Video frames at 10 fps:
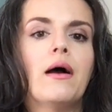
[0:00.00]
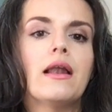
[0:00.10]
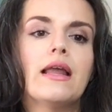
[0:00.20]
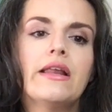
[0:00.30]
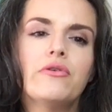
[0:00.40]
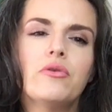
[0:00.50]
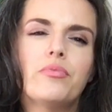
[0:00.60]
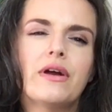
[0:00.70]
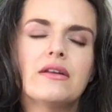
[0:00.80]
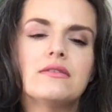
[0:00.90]
Later in
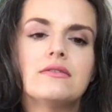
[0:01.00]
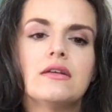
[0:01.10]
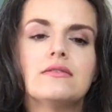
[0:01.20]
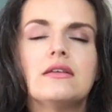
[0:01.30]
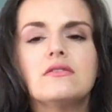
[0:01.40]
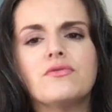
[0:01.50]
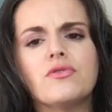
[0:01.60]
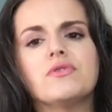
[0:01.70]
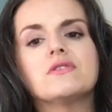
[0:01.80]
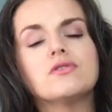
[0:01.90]
pregnancy, it's less of a
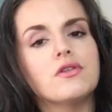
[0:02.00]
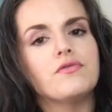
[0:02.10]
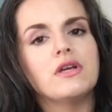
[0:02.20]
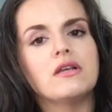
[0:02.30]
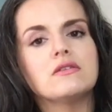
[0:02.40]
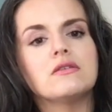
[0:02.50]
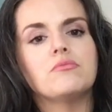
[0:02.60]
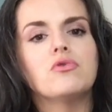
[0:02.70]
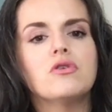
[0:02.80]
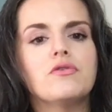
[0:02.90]
risk to the fetus and
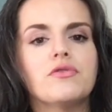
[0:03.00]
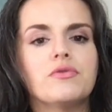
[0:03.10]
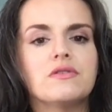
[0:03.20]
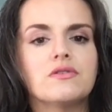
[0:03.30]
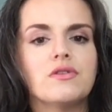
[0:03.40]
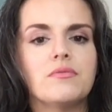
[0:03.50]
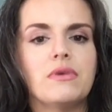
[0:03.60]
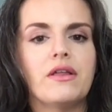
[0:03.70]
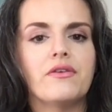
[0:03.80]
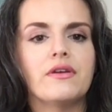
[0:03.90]
more of a risk to the mother,